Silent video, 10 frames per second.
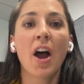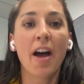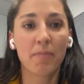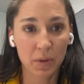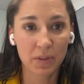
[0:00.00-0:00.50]

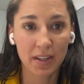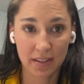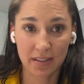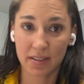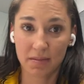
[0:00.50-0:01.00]
have built
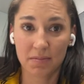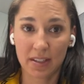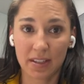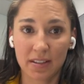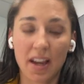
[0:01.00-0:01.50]
that system
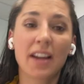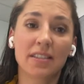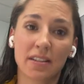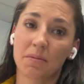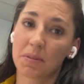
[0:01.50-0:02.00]
since I
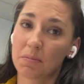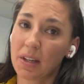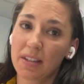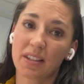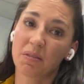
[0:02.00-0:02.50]
had systems in
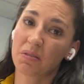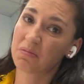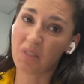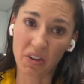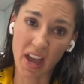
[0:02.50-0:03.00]
place that
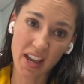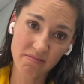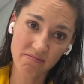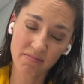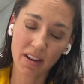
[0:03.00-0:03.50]
were okay.
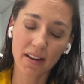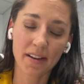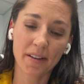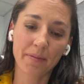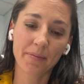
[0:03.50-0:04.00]

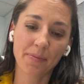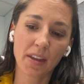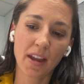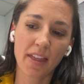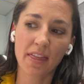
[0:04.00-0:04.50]
Um,
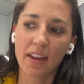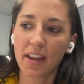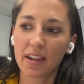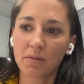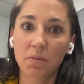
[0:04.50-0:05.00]
and
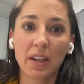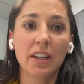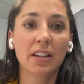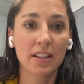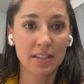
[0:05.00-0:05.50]
then
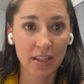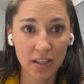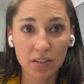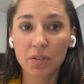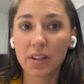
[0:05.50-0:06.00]
we
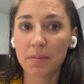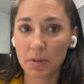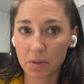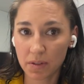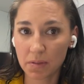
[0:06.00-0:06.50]
continually
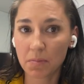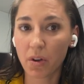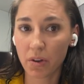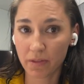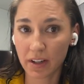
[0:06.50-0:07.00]
built them
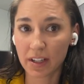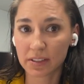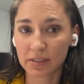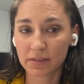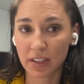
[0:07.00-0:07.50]

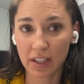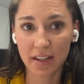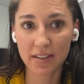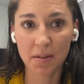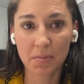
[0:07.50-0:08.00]
over the
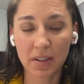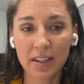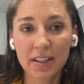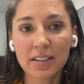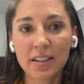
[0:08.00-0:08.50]
last couple of
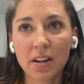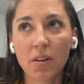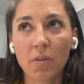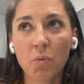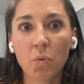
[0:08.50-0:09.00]
years.
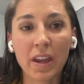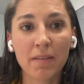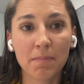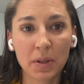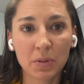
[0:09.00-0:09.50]
We
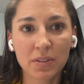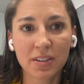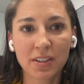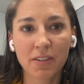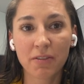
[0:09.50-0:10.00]
have built
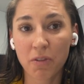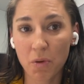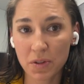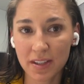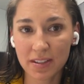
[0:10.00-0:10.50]

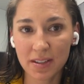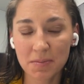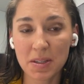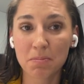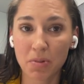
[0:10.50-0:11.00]
four
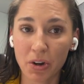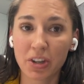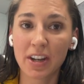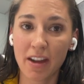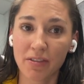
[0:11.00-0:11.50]
systems and
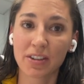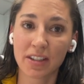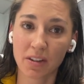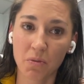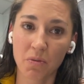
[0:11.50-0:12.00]
broken every
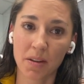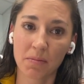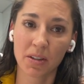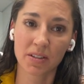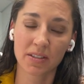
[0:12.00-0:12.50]
single
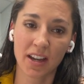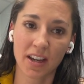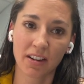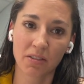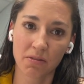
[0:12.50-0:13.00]
one because
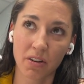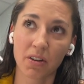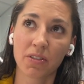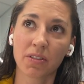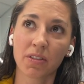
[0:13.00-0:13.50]
our
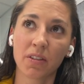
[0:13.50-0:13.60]
growth